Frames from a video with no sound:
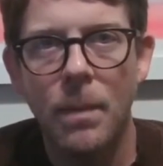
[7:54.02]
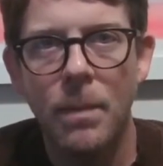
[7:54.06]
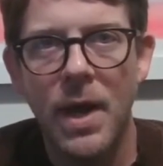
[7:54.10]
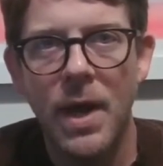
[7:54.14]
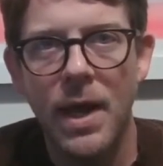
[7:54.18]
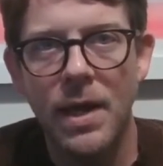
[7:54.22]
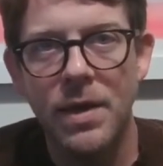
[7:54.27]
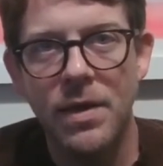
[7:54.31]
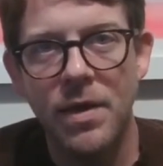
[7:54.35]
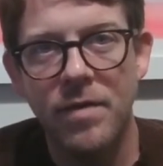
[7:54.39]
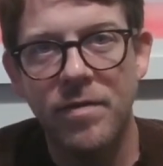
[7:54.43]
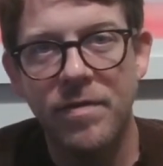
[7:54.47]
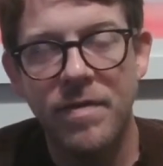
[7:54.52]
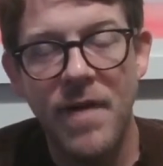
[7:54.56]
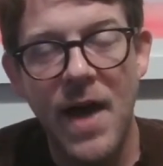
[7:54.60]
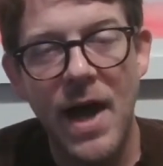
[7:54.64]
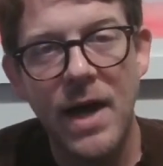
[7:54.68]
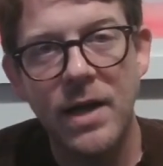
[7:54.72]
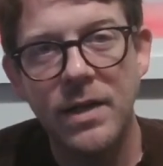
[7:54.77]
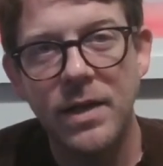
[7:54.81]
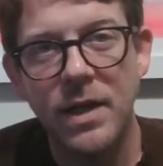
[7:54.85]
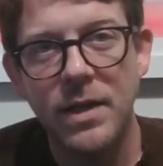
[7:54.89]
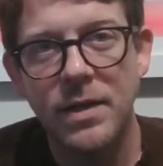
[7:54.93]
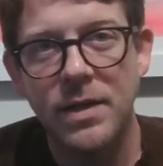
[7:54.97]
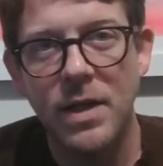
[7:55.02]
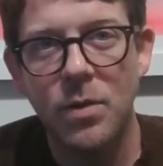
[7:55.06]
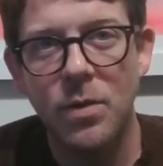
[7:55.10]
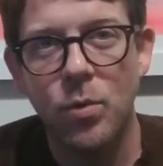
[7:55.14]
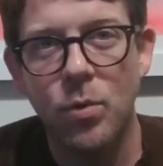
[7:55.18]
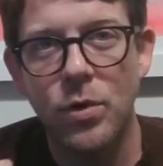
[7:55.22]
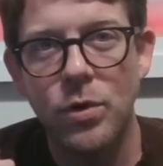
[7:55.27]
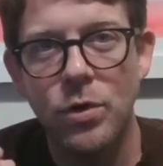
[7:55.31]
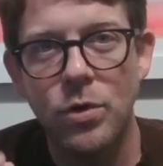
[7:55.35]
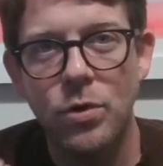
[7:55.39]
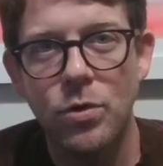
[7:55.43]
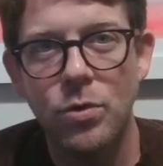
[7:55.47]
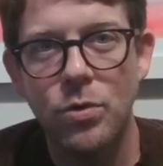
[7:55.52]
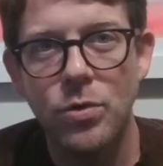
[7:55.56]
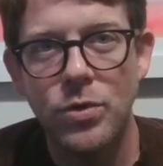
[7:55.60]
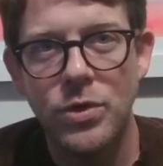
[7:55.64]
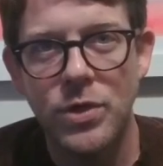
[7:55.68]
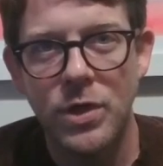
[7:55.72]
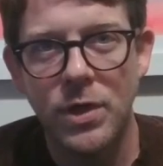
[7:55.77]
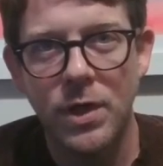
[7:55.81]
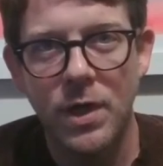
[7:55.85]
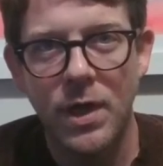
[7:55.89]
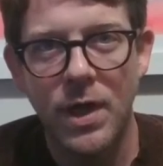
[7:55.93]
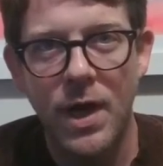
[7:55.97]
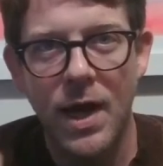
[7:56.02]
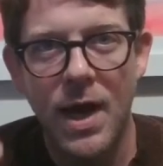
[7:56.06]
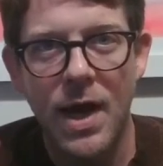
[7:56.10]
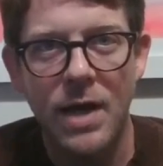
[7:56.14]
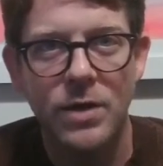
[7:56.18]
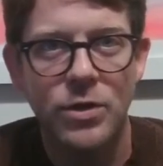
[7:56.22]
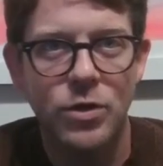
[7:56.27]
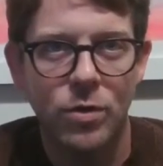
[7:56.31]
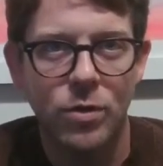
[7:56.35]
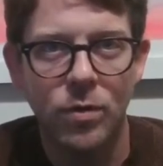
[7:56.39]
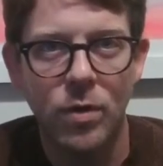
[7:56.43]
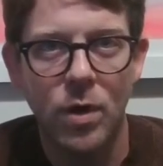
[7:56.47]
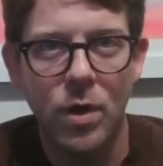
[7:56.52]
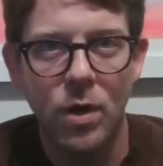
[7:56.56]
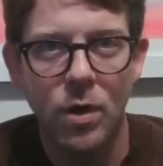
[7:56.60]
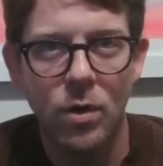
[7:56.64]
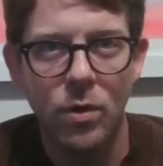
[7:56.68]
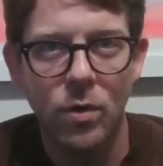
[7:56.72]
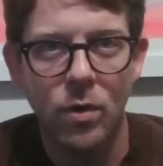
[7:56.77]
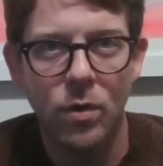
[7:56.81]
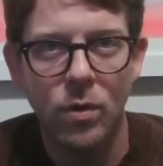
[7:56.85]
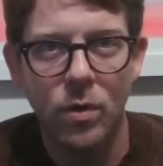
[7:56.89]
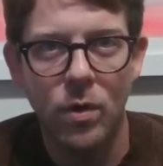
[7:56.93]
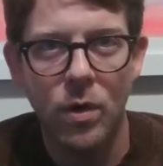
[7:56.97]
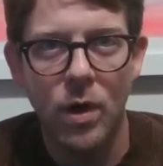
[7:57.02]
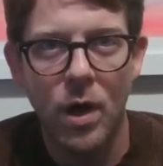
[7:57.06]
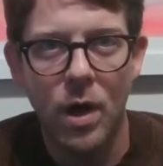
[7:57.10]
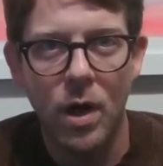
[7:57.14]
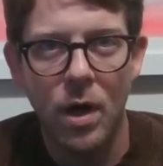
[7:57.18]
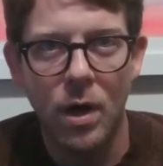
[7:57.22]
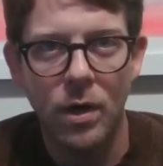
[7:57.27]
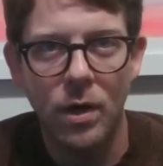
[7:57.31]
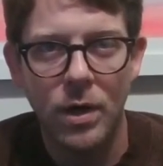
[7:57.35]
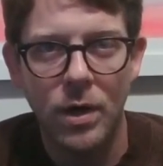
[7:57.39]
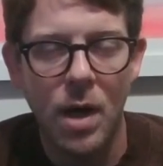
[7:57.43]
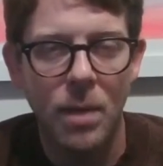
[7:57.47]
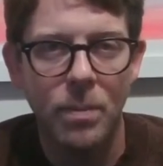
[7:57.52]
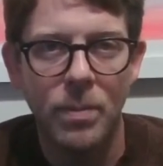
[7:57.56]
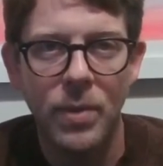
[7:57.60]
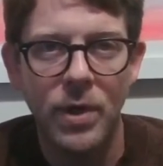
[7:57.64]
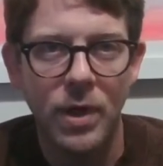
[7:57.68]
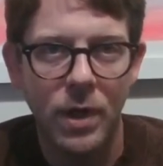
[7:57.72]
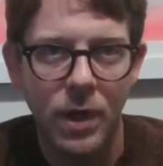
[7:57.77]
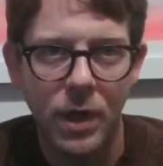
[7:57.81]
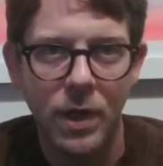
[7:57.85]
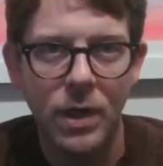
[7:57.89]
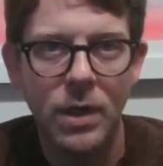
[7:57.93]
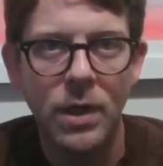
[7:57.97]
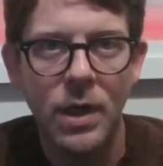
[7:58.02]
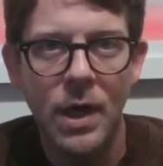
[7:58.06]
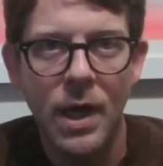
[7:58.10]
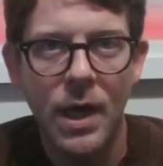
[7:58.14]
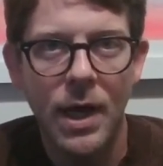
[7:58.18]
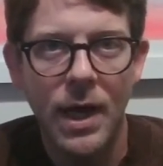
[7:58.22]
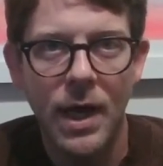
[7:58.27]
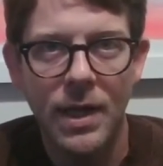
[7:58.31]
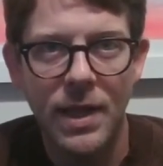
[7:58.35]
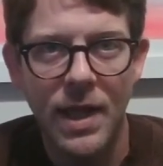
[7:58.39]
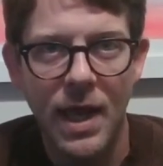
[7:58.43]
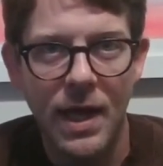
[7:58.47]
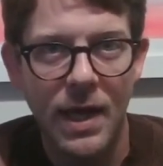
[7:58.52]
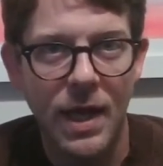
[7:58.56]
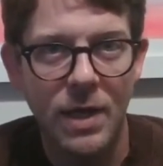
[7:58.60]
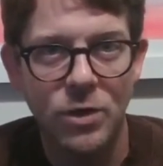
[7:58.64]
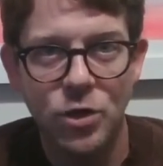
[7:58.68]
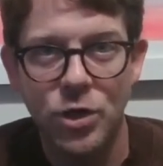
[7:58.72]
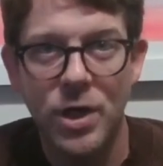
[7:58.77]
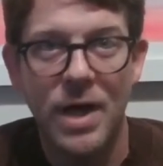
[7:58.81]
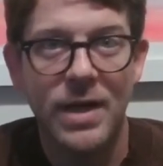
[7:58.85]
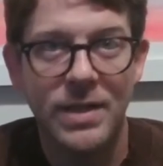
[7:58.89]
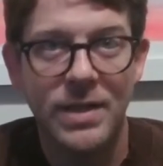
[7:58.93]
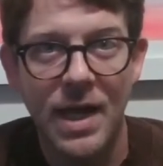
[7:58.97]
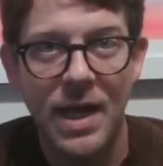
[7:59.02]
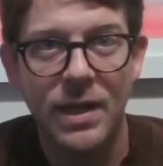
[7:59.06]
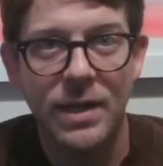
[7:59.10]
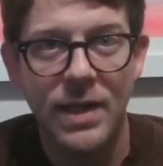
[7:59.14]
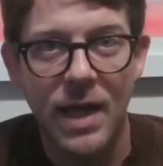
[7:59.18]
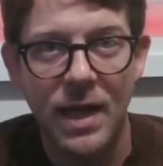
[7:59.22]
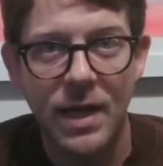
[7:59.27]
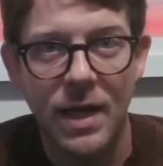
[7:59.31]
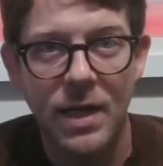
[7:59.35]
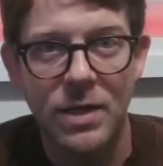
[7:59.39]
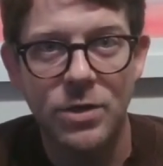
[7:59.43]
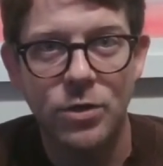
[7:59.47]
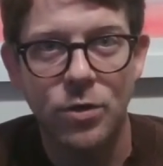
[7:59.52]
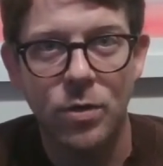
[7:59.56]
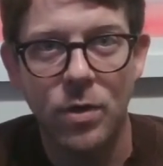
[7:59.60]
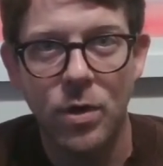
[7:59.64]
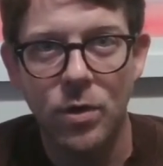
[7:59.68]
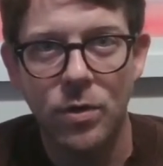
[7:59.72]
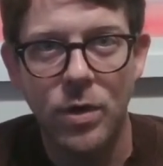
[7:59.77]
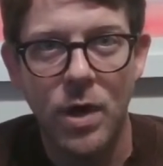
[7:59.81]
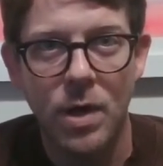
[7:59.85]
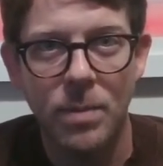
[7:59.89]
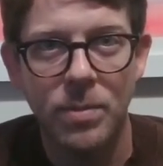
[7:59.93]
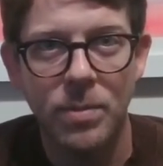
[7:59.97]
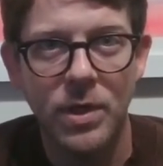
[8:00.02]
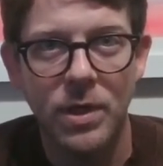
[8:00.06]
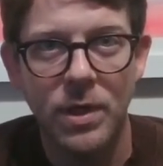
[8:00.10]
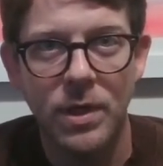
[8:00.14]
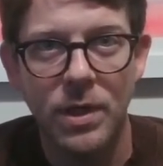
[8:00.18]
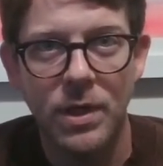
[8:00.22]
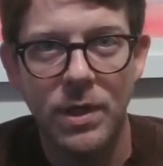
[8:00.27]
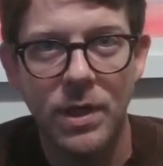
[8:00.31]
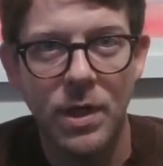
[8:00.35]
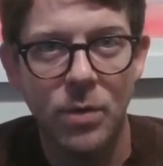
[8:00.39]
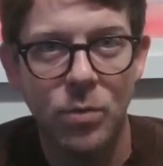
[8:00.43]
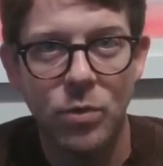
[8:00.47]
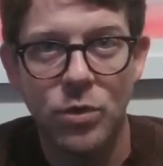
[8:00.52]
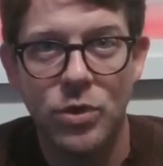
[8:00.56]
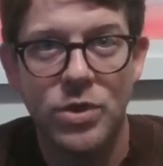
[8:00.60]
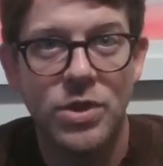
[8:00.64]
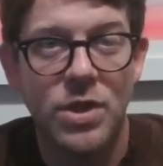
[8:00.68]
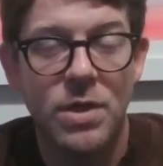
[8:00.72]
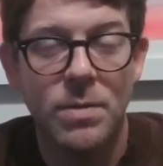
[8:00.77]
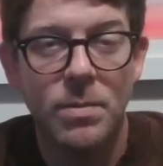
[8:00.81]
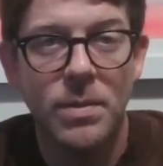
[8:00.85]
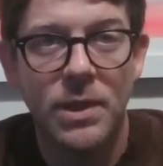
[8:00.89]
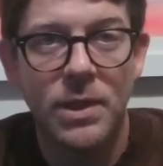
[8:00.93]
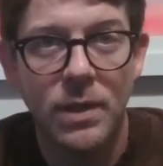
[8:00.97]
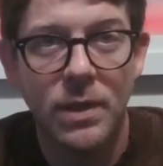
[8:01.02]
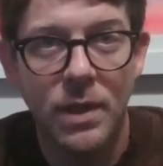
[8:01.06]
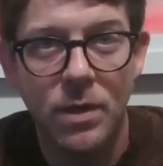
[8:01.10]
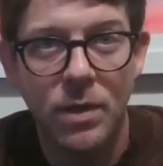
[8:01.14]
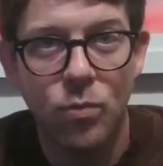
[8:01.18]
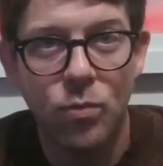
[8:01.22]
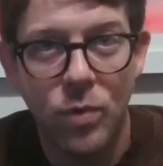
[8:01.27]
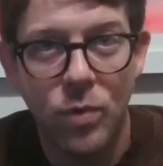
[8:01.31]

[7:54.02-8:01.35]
And the fact that they were using an escrow company, and that I checked out that escrow company and they were seemingly